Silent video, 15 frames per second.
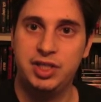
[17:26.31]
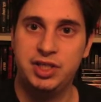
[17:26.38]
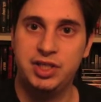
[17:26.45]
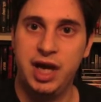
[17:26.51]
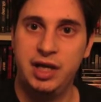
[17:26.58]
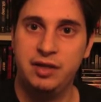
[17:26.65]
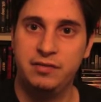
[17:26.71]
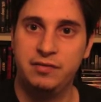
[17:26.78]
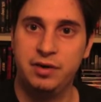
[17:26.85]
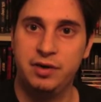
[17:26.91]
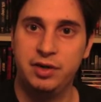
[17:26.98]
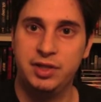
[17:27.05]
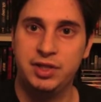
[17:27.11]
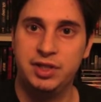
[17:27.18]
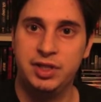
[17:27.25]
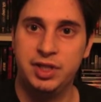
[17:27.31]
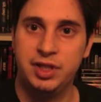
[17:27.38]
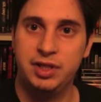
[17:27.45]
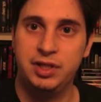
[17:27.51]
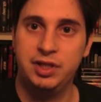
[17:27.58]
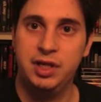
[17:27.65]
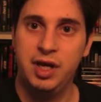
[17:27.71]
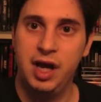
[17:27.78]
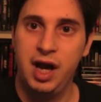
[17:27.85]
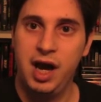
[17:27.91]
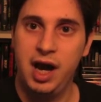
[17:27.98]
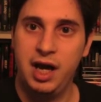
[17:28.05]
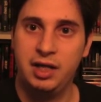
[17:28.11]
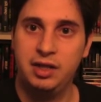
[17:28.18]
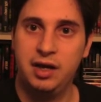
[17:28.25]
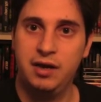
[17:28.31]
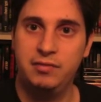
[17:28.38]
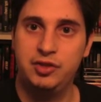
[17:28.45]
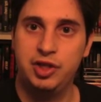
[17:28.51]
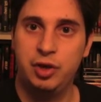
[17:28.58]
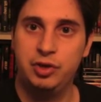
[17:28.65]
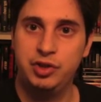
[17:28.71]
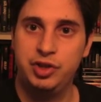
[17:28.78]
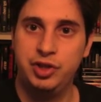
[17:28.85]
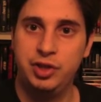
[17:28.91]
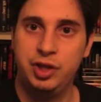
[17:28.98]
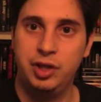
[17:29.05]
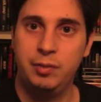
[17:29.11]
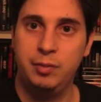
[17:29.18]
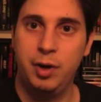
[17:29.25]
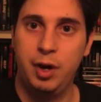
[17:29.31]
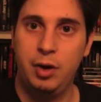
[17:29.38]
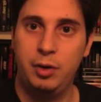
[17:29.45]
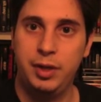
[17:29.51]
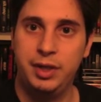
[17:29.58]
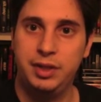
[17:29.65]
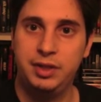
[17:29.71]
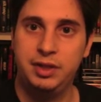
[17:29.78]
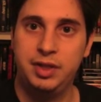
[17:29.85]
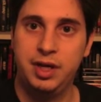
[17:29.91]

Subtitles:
Tyler Ferguson. I love Julia Bowen.